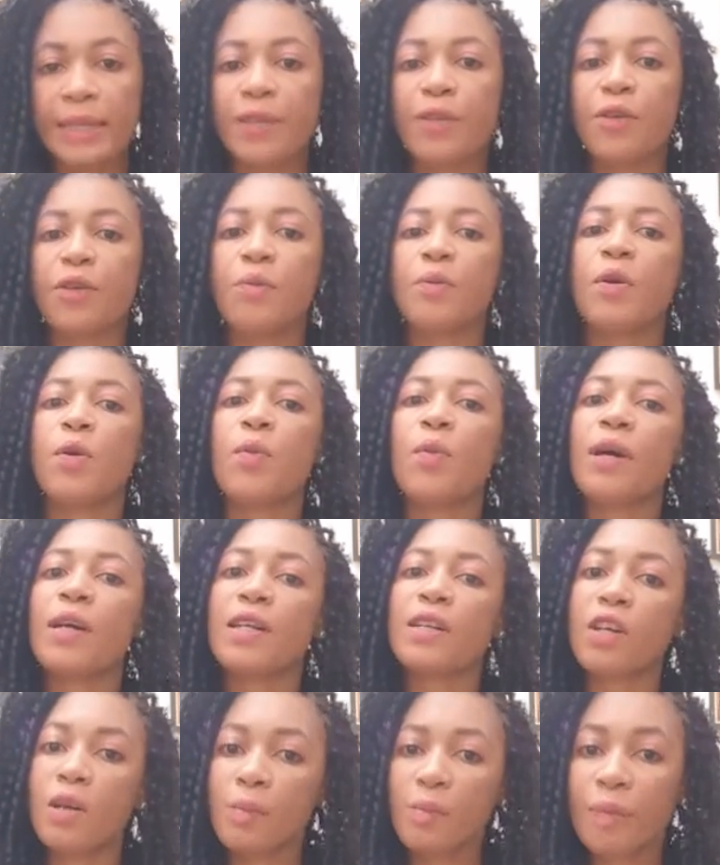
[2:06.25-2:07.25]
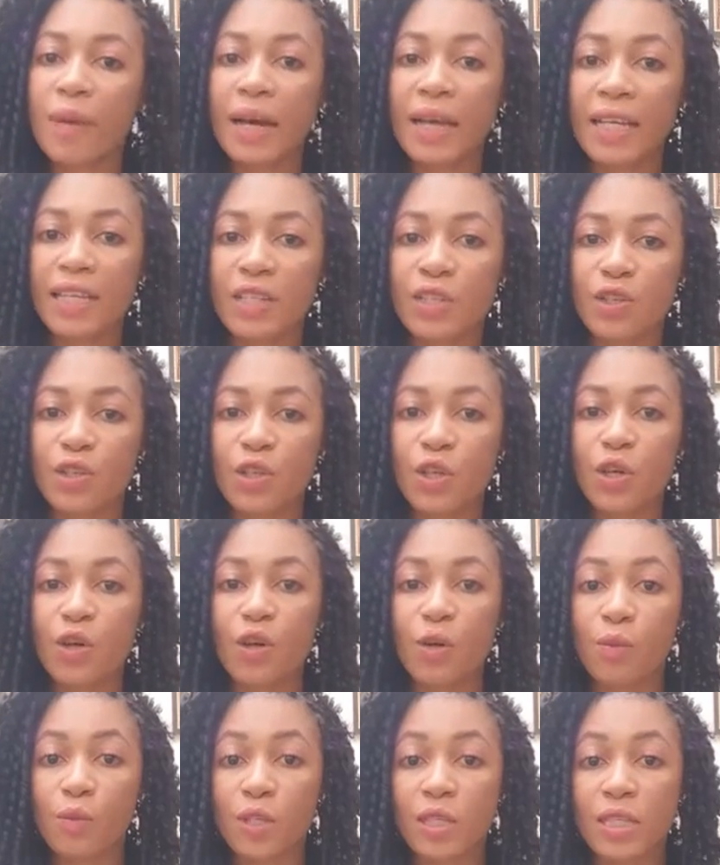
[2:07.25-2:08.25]
they'll be welcomed back into the
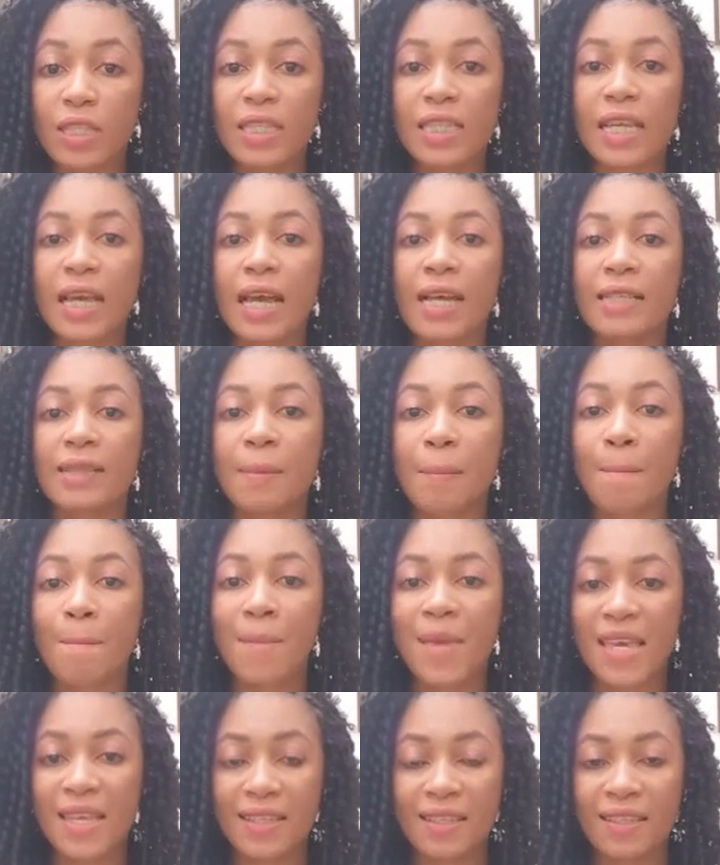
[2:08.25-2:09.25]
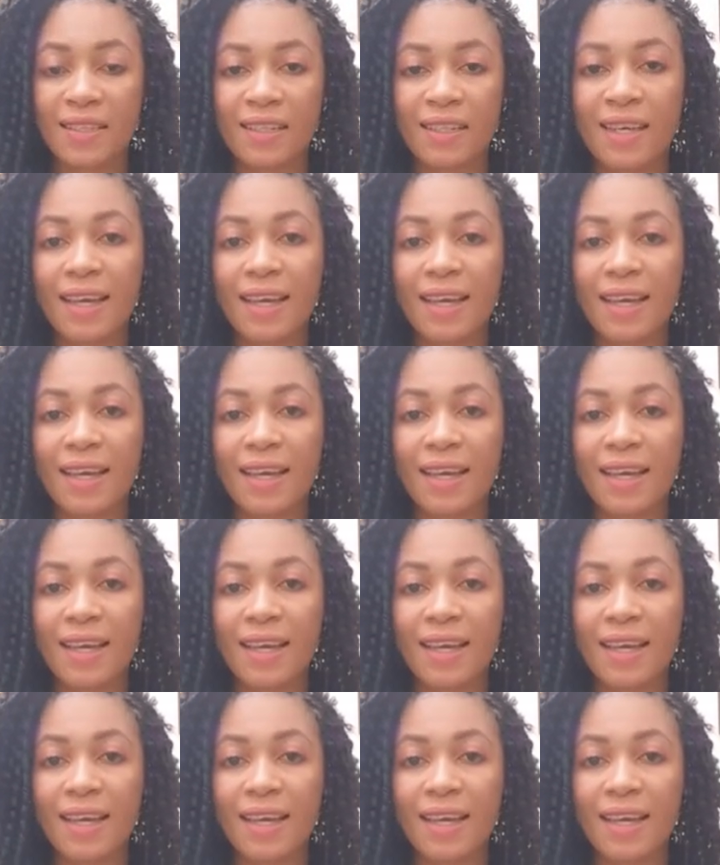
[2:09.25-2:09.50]
community as men.